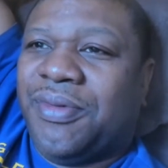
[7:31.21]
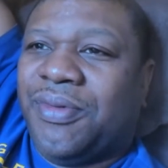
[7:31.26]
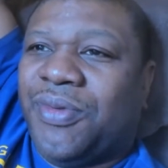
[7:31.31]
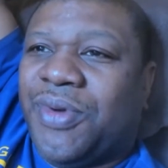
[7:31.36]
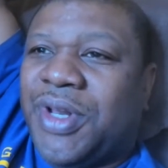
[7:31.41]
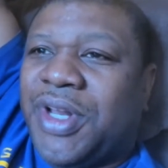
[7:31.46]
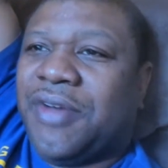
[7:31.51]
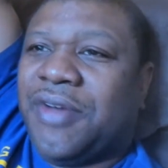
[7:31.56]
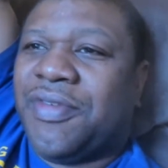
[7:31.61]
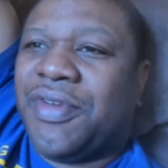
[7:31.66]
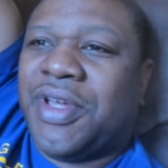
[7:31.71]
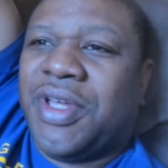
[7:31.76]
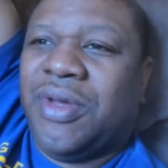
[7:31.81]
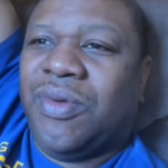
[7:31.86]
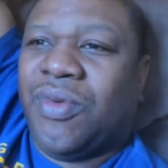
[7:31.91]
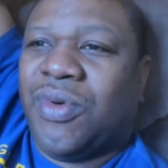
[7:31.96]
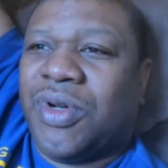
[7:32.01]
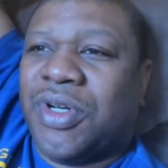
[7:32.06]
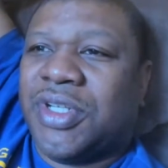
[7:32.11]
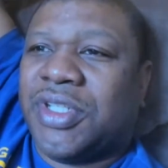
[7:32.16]
whenever he
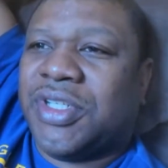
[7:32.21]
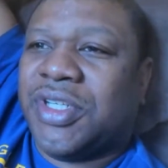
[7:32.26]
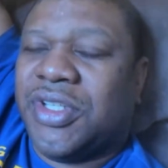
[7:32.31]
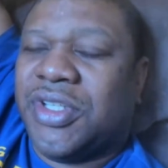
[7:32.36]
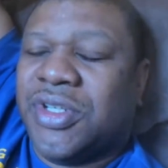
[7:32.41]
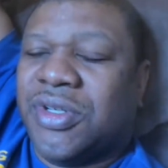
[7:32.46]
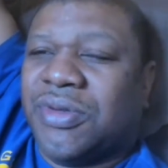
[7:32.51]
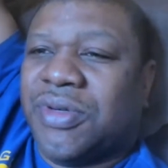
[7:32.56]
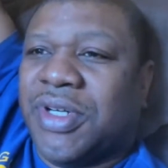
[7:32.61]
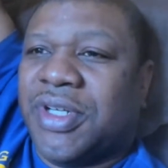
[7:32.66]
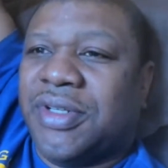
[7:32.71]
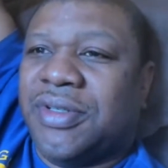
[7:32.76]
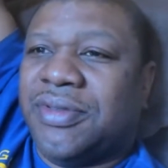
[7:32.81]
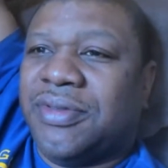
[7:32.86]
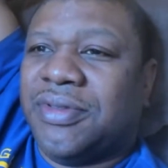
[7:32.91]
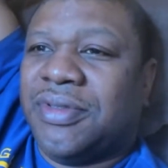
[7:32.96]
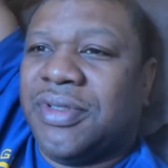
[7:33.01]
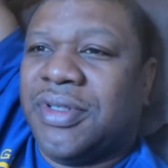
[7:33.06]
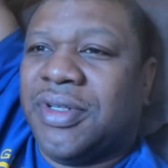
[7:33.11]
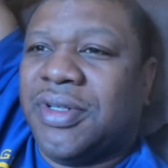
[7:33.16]
wanted to do it.
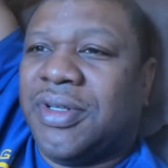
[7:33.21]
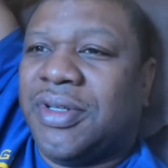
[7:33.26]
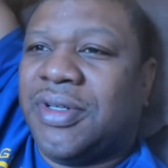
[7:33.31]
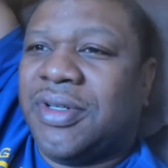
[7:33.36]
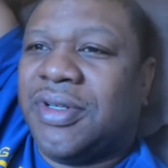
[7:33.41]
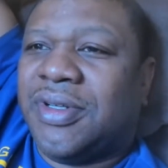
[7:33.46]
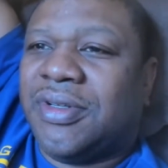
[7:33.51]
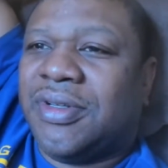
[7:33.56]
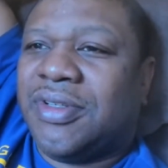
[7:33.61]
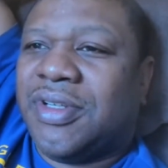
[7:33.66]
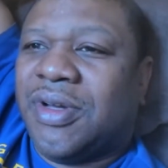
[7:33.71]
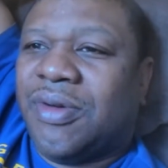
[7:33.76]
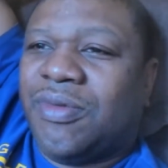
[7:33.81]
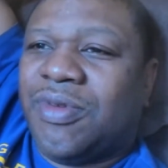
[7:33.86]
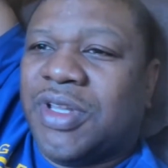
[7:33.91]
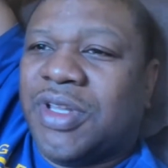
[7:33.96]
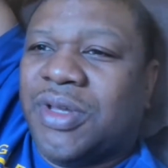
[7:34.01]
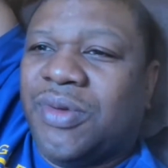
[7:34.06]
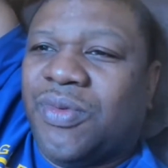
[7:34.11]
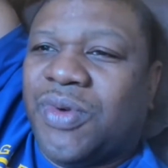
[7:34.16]
There
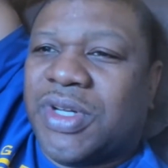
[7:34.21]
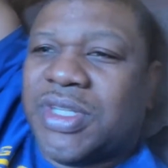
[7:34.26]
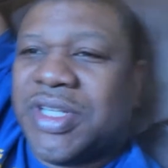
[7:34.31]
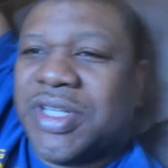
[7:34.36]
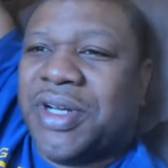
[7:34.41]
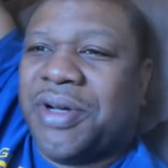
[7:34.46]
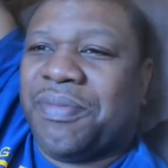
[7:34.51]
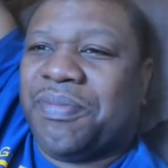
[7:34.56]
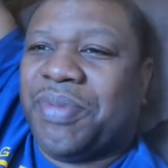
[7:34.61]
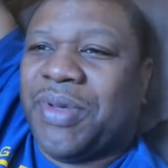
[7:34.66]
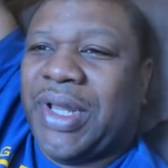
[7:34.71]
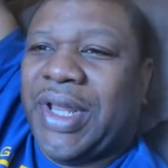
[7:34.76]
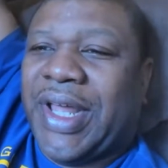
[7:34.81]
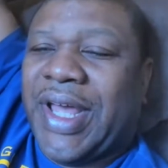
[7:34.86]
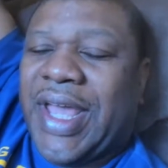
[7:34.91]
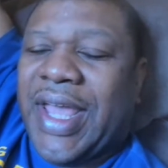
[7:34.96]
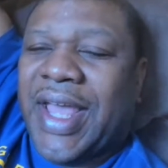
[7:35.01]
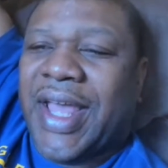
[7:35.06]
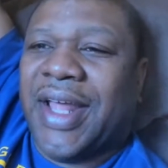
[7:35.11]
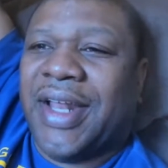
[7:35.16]
really wasn't a
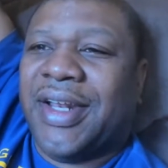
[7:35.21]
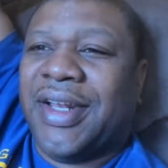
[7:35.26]
plan.